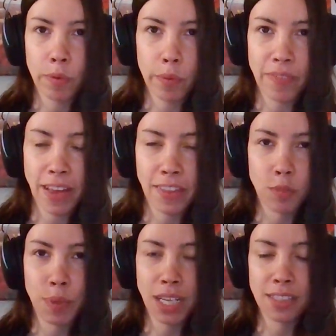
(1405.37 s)
we've had
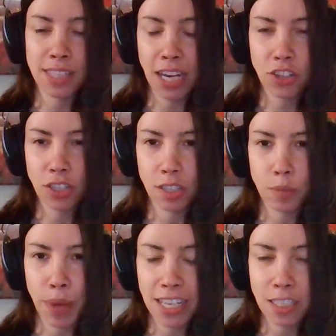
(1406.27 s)
these big sanction
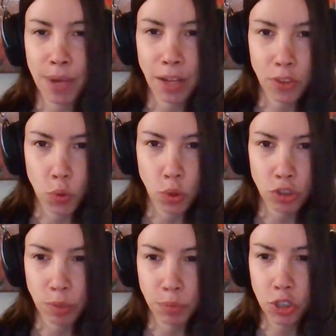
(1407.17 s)
debates about the Nord
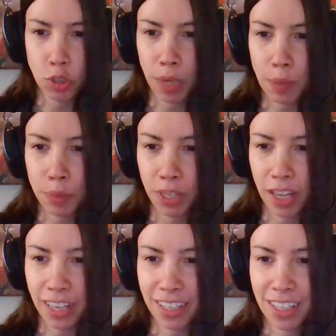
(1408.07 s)
Stream 2
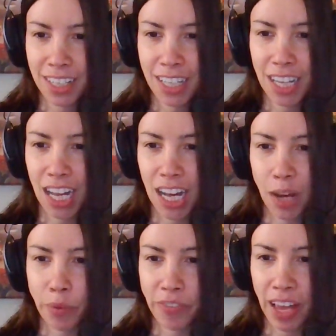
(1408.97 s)
pipeline.
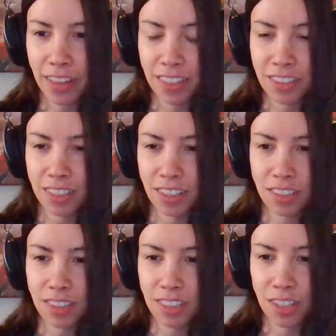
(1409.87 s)
We've had
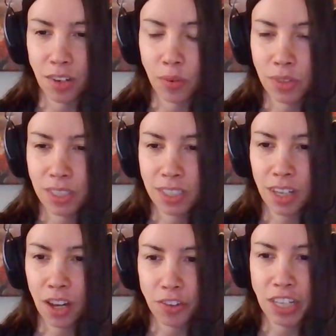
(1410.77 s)
these
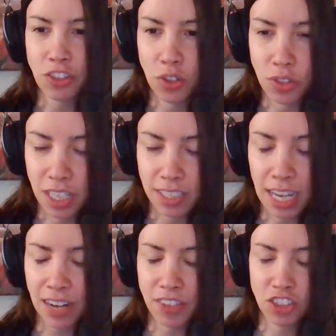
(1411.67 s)
other issues, and it's
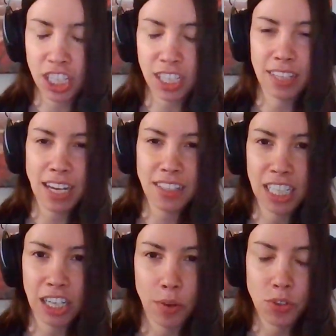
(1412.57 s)
kind of a chicken and the egg
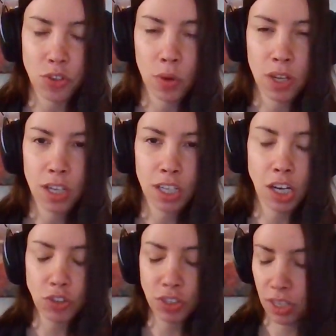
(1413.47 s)
scenario. And so,
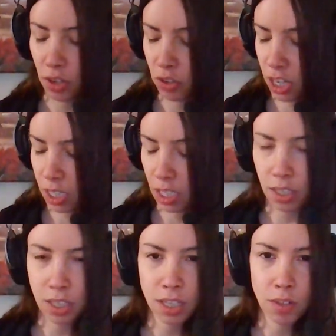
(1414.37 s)
countries that are
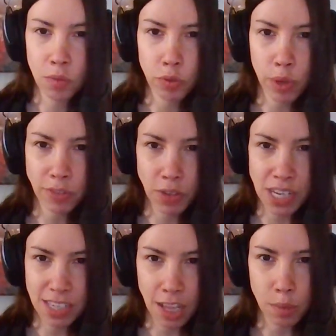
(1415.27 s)
generally, for whatever
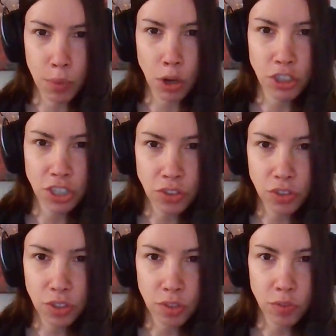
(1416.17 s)
reason, on the
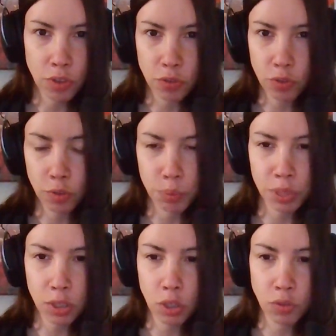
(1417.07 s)
margins for
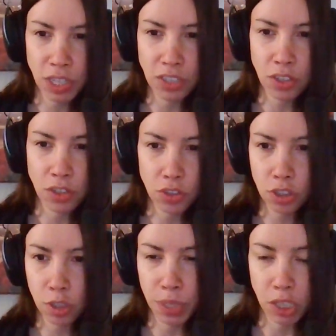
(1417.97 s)
political
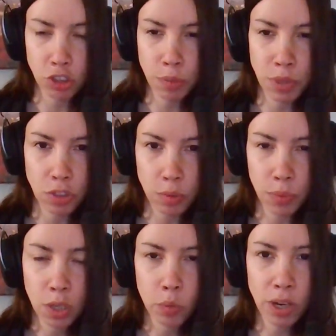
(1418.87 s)
reasons, could be
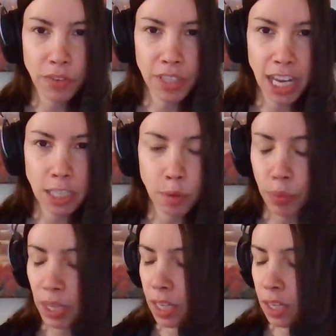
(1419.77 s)
extremism, whatever the case may
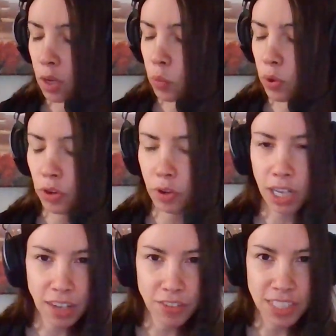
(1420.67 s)
be, when they're
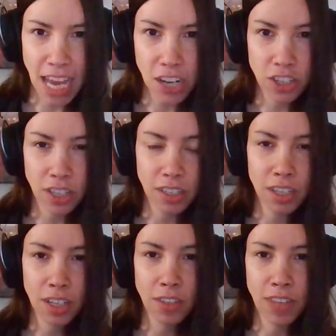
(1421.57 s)
kind of sanctioned,
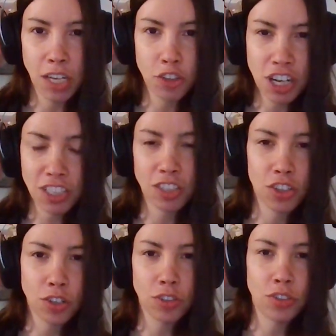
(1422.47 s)
they increasingly
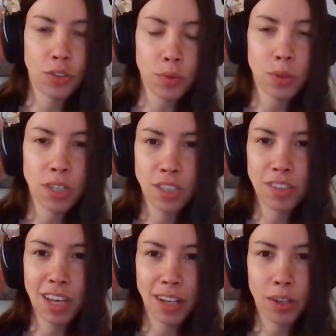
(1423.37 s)
turn to
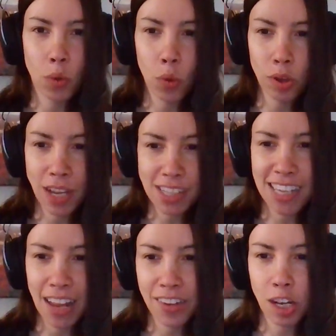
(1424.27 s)
selling oil
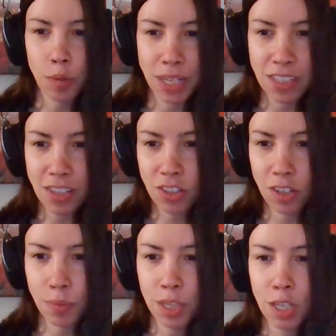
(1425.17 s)
outside of the dollar-based
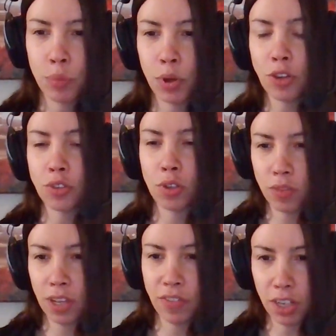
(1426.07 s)
system. But
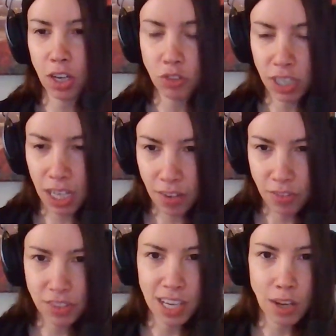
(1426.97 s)
also, if a country kind
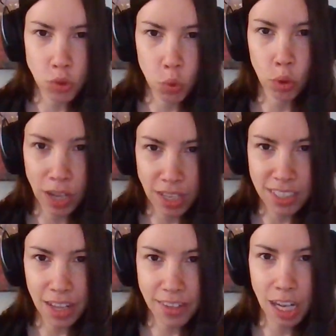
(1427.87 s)
of sells oil
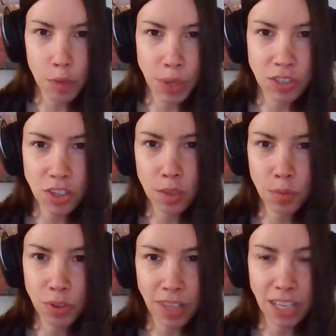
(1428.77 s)
outside of the dollar-based
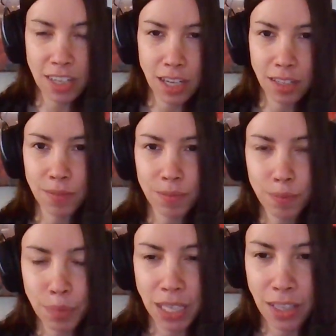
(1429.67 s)
system, they tend to
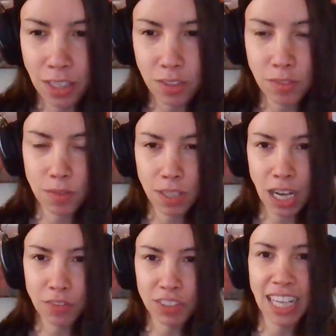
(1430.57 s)
be these
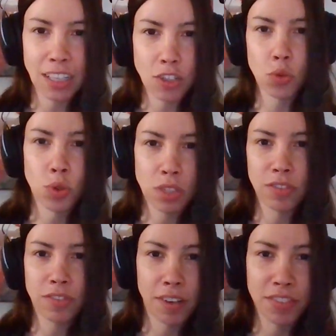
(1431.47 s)
kind of relentless source
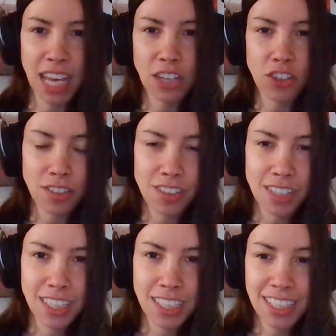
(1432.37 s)
of sanctions.
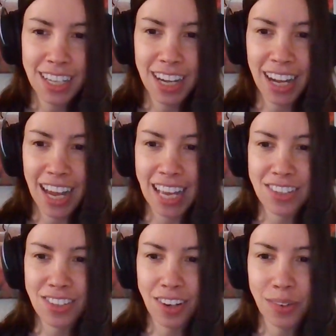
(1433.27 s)

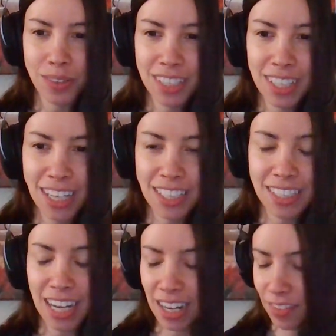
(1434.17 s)
And so it's
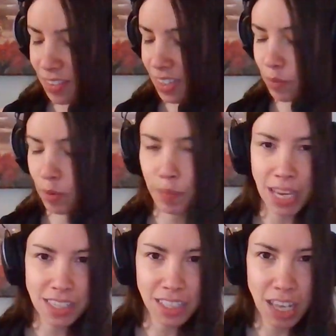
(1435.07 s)
just kind of, we
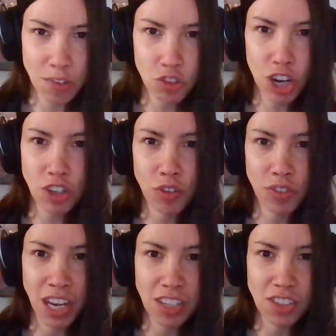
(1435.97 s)
basically have
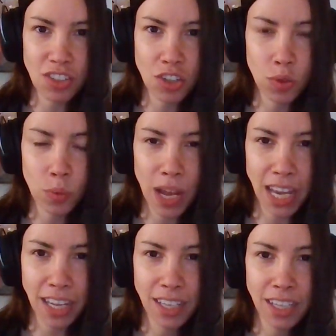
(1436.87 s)
structured things in such a
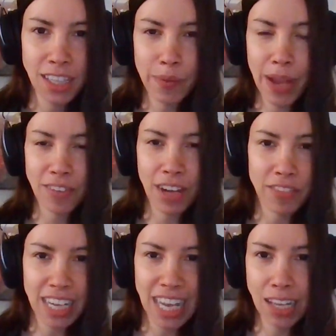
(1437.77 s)
way that we have kind
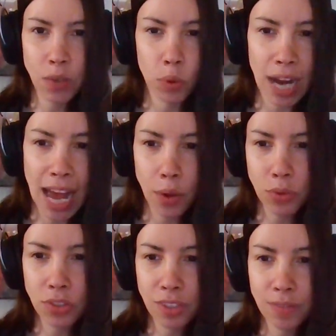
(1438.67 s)
of an in or
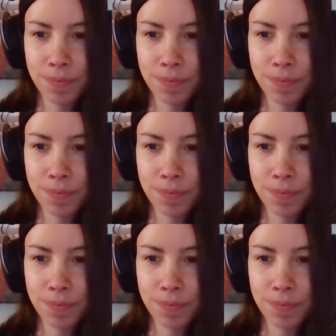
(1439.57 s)
out